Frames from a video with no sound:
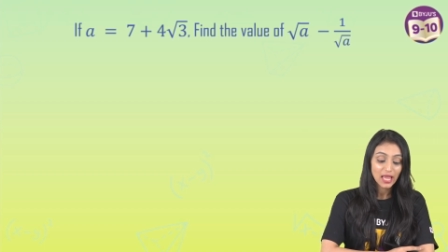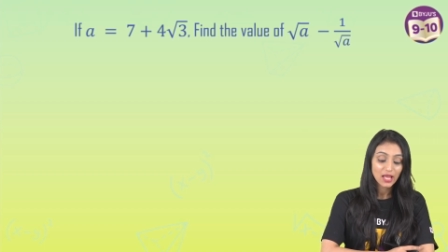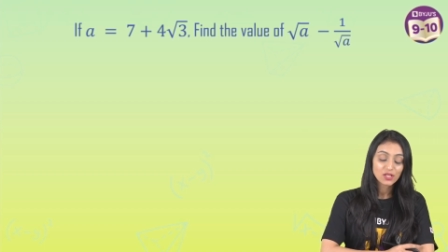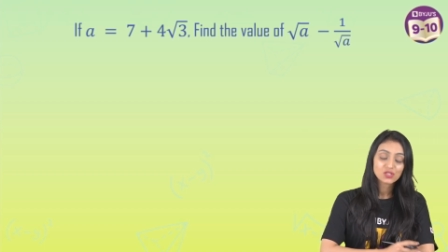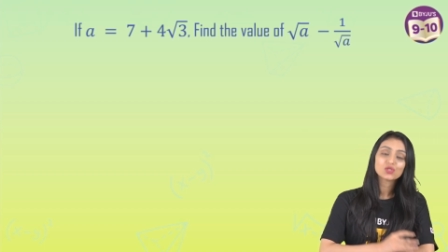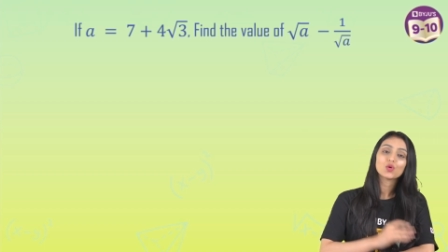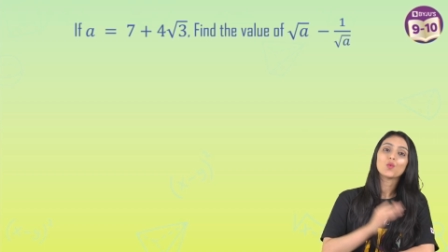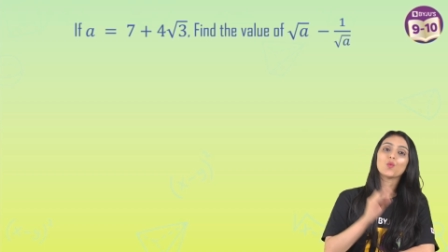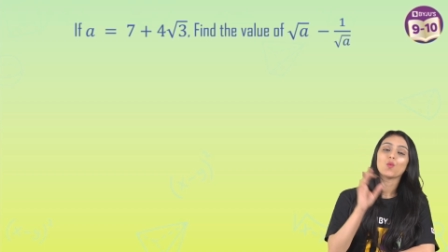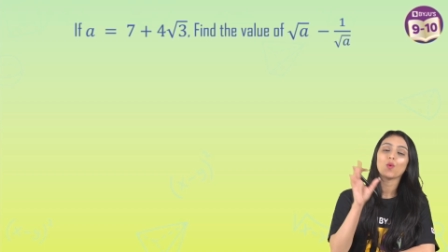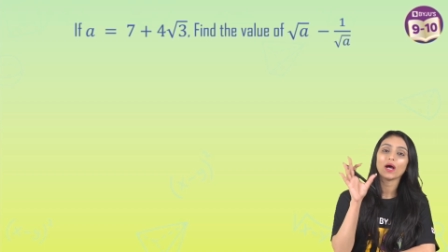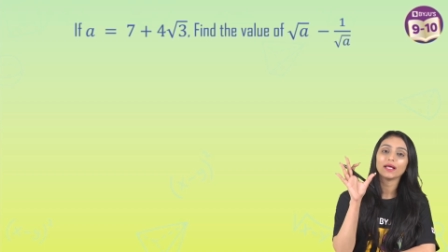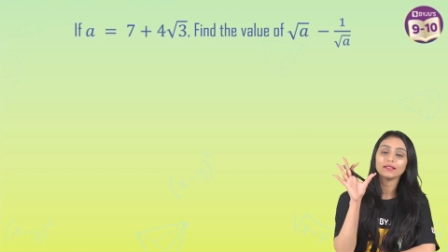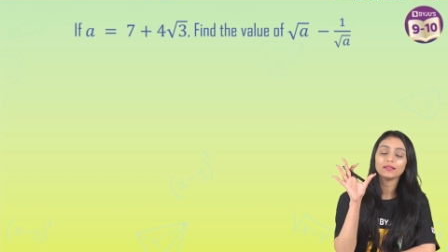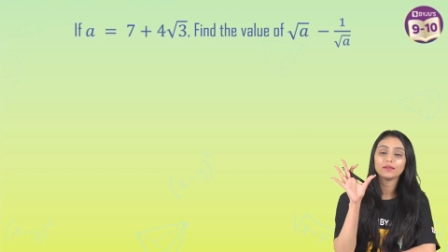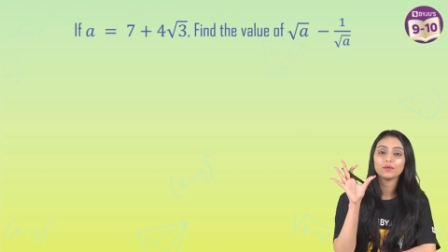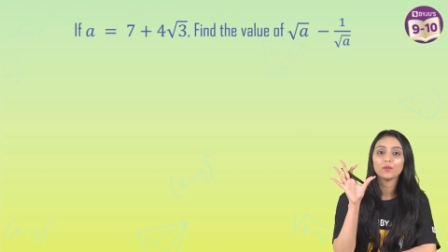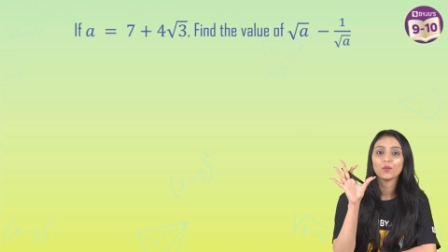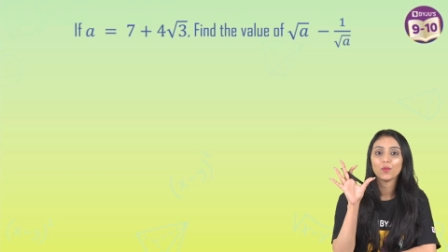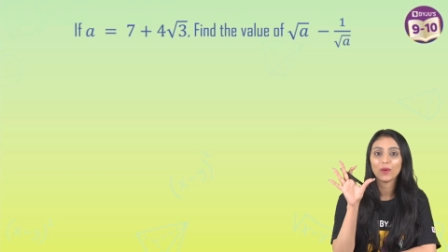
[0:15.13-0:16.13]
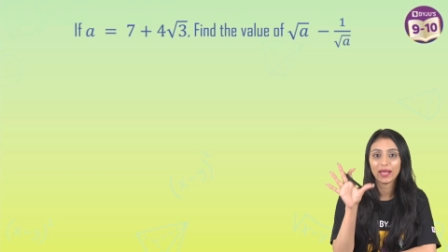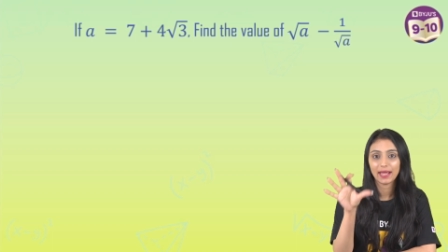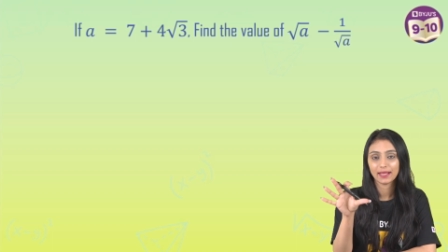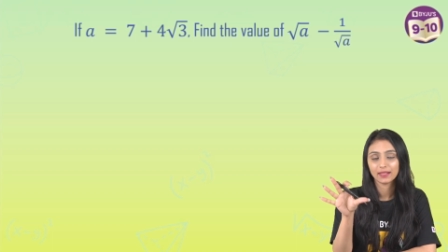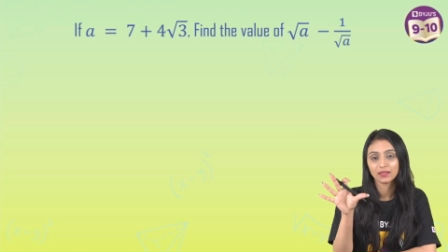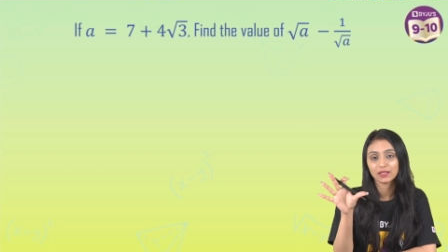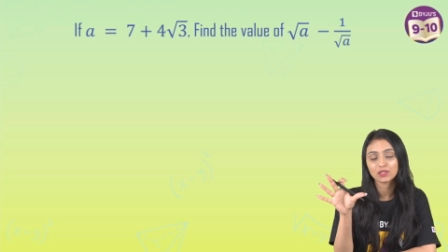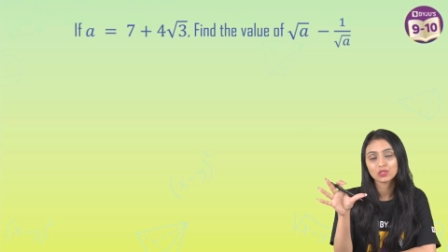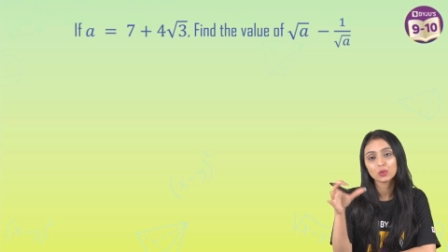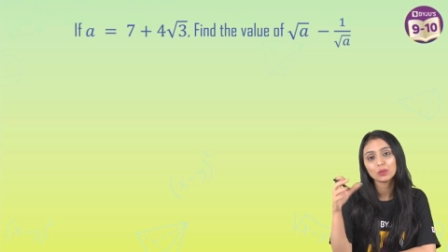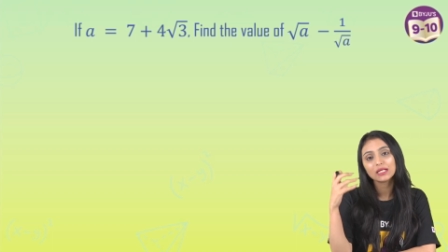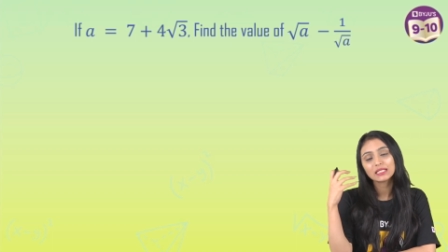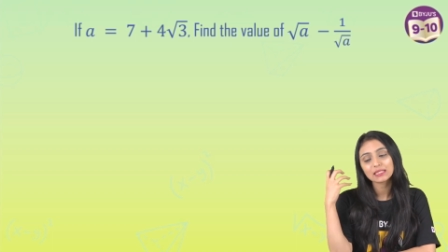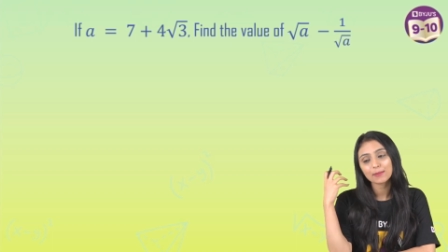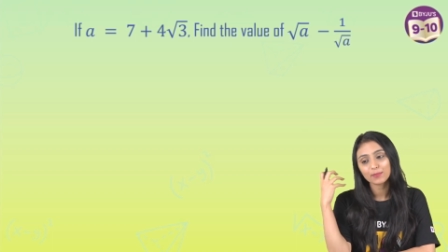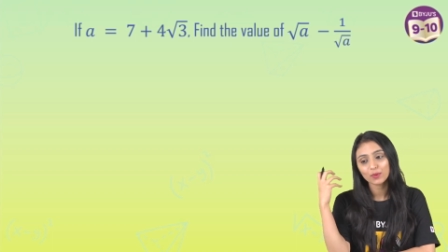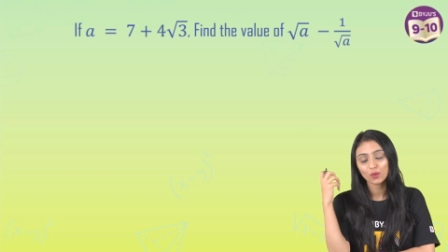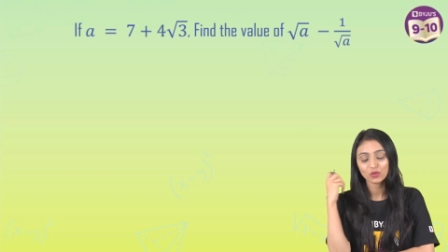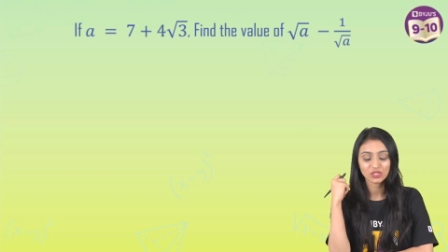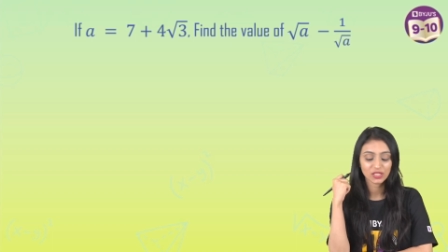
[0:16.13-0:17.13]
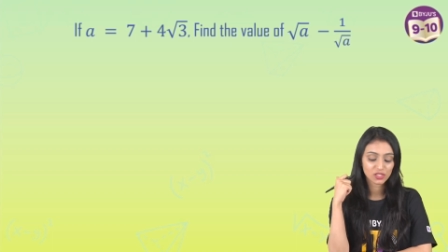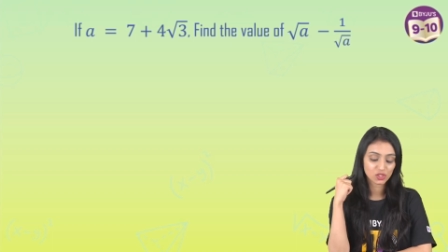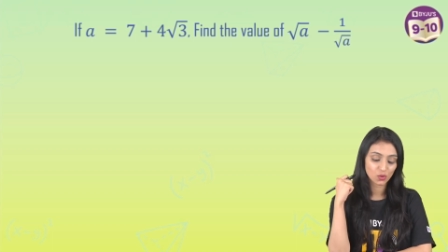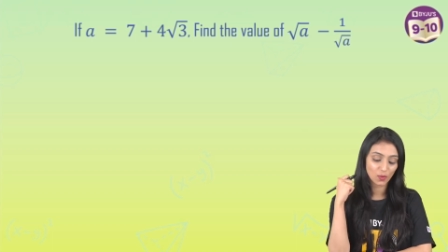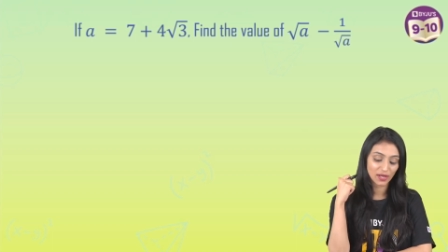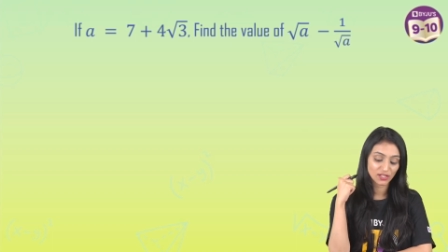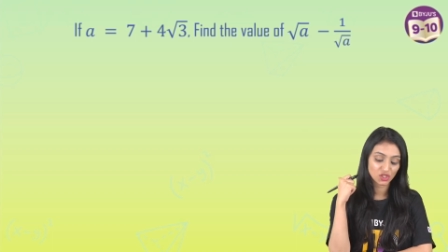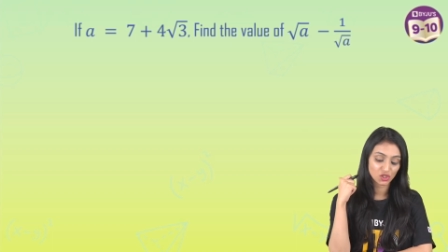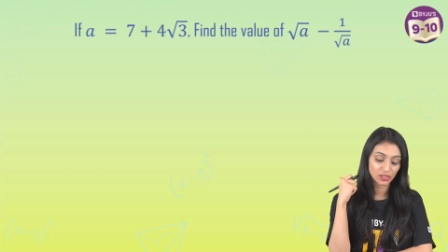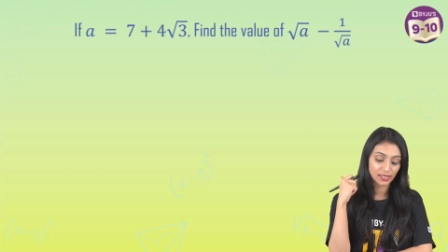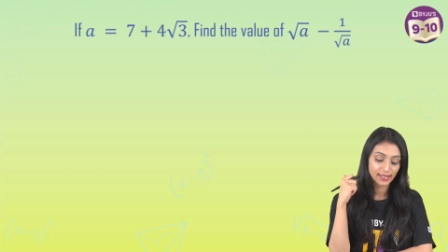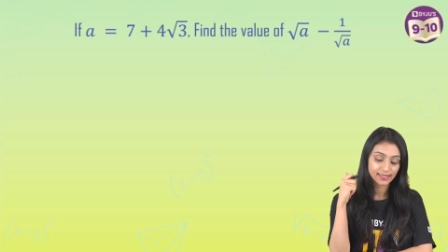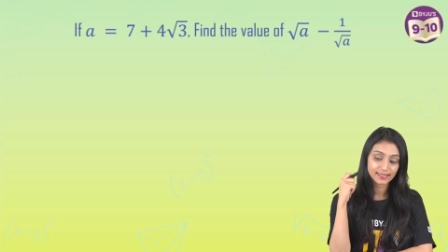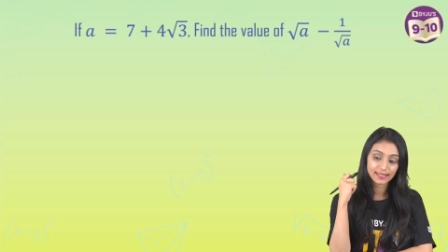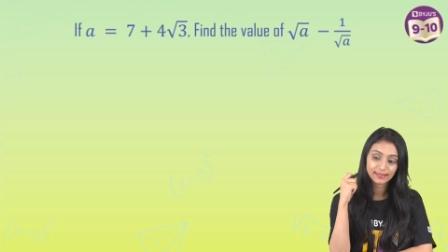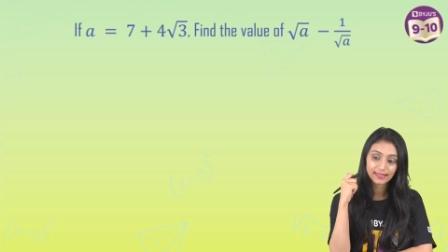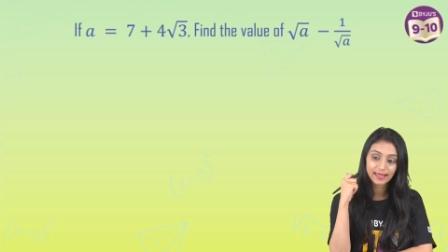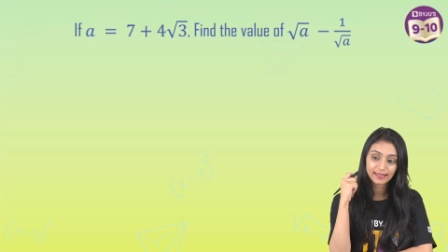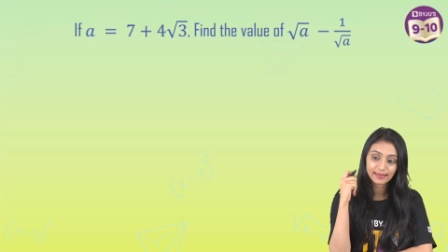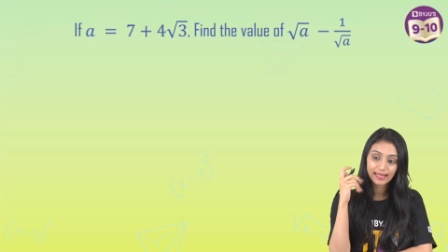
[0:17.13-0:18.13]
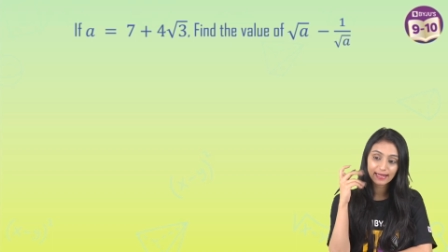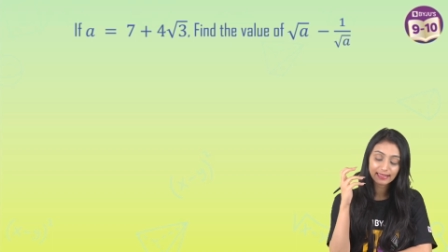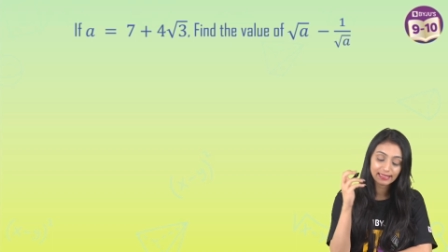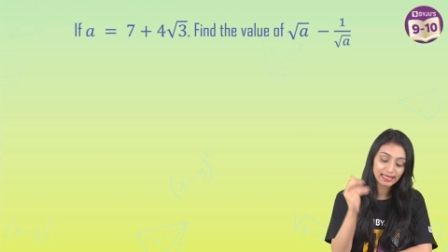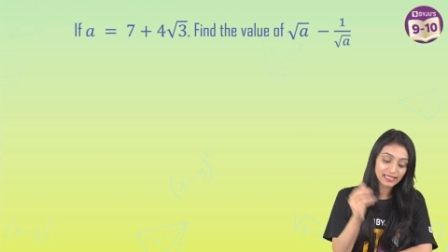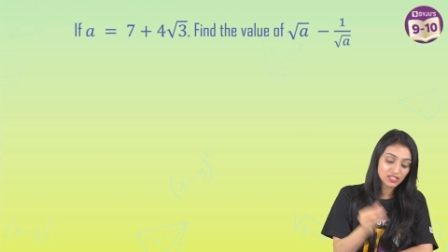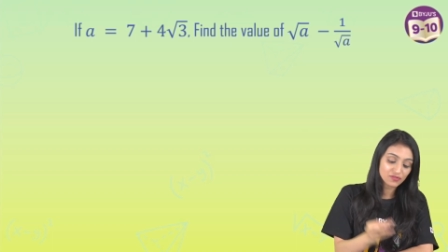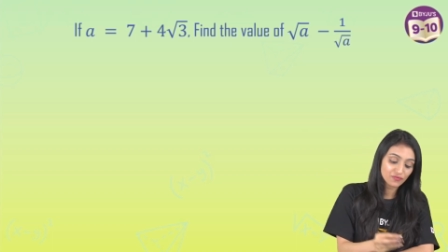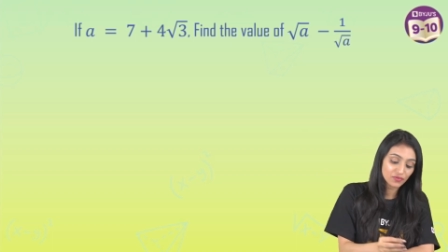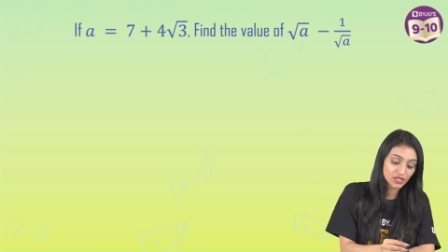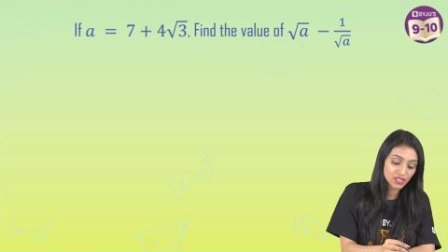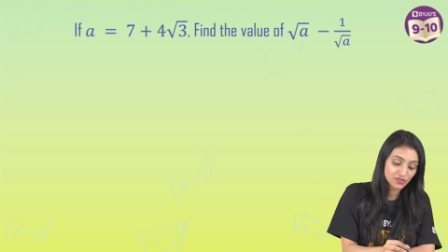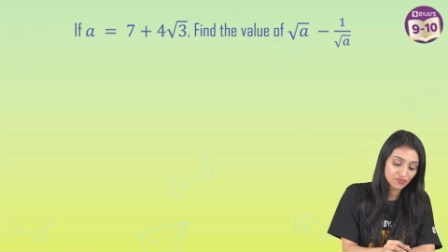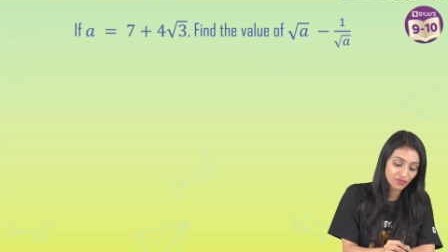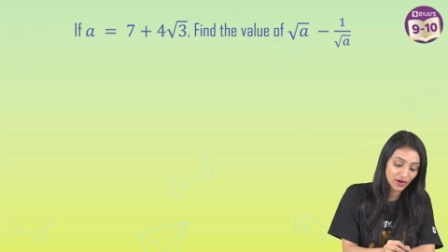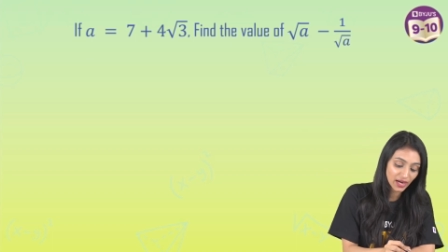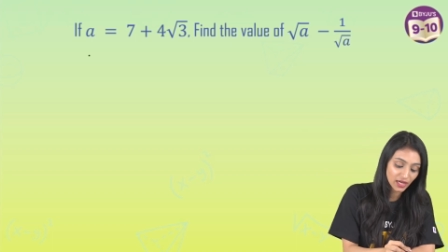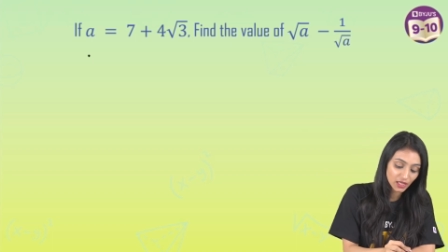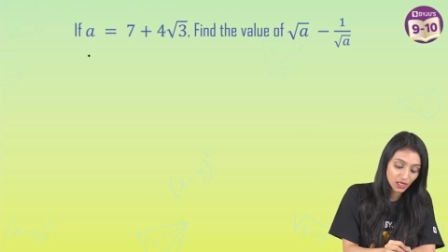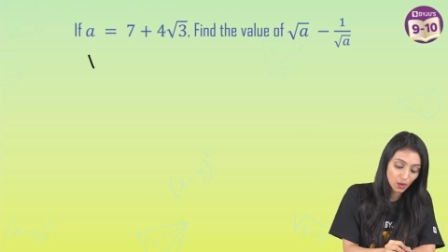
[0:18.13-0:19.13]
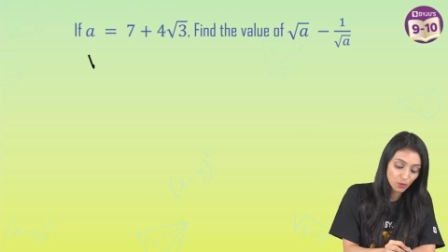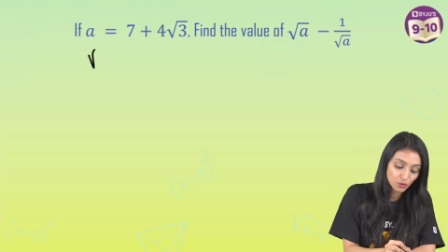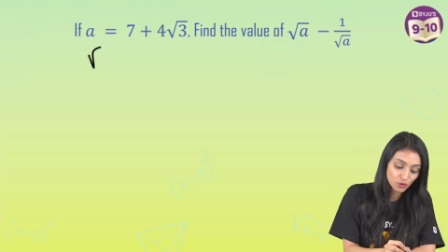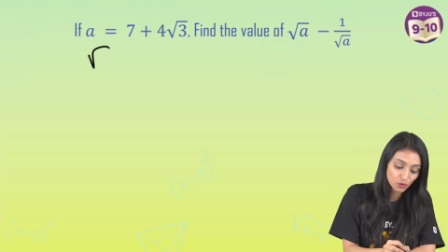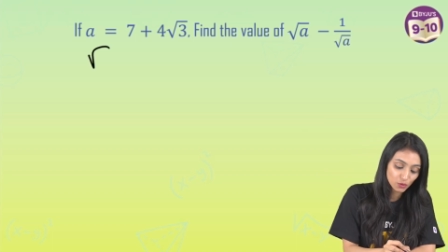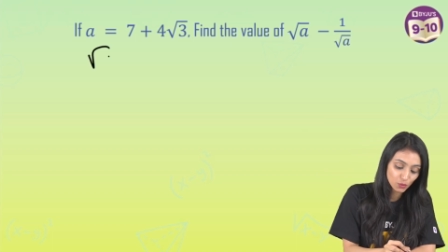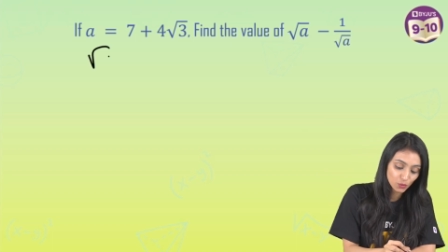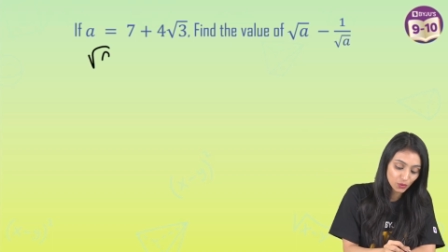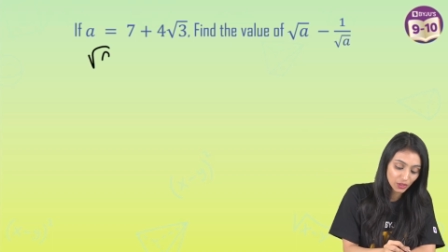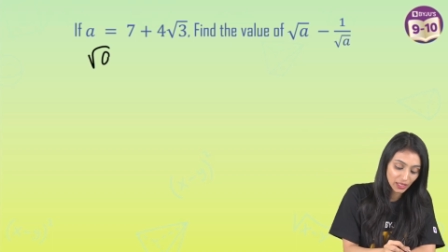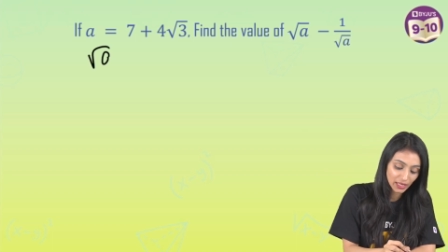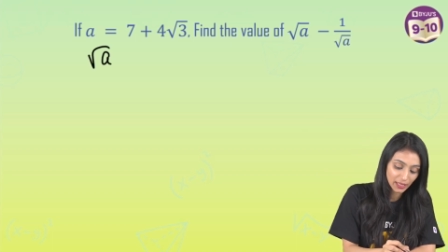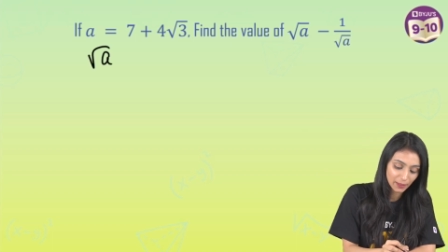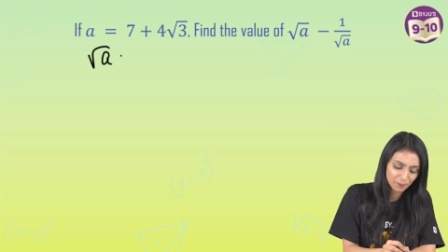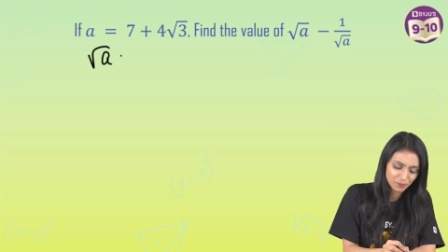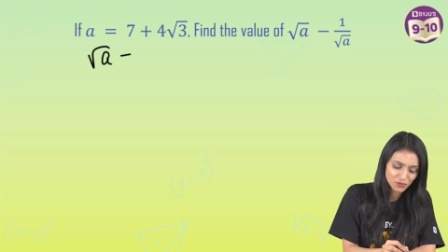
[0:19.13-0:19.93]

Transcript: So one way the students approach this question is they think that let's first find out root a.